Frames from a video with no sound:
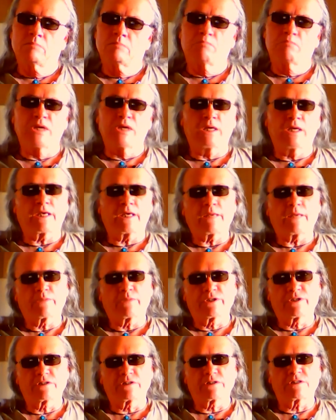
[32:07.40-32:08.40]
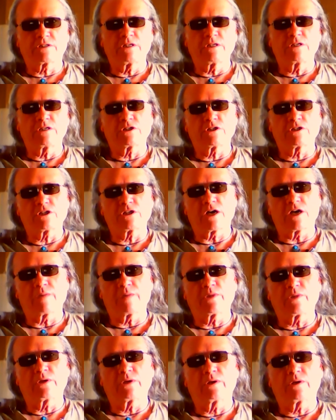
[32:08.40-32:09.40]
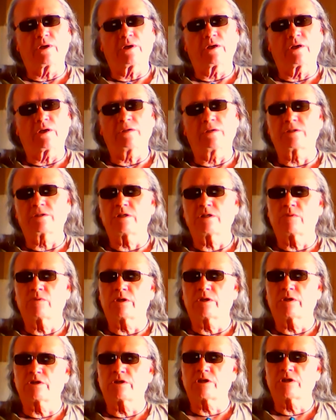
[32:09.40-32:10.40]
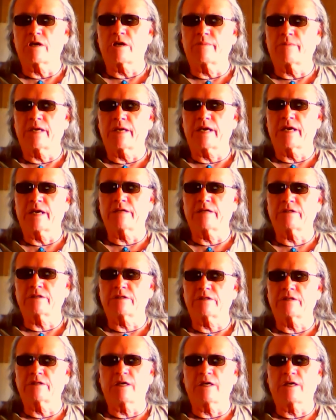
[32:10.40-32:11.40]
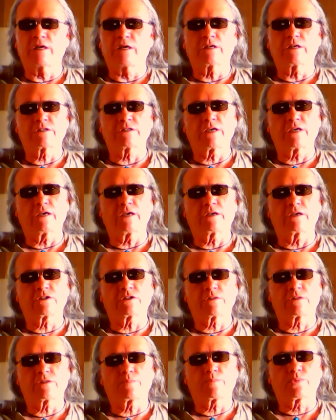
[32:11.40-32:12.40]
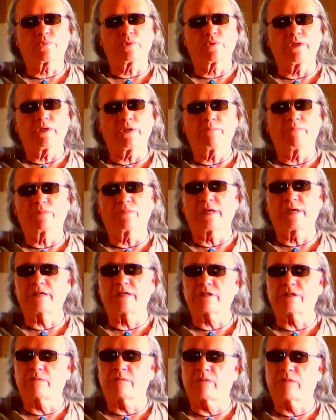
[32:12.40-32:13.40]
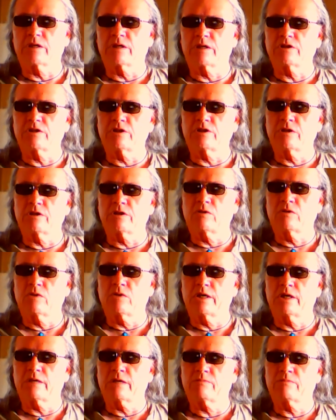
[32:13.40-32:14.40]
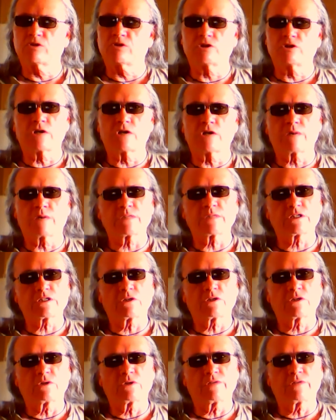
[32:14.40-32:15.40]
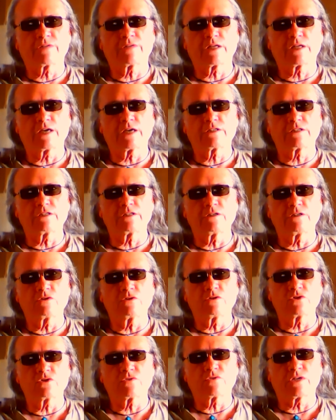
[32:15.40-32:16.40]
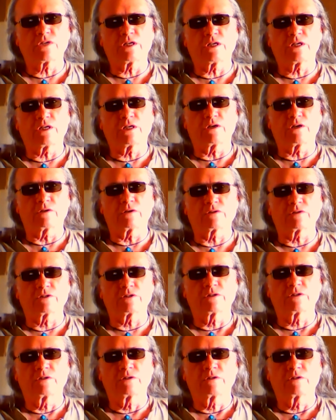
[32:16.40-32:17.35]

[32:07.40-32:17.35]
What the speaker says: being able to see a shaman or see what a shaman has to say is a supreme blessing because you know what? Shamans don't even like to use videos.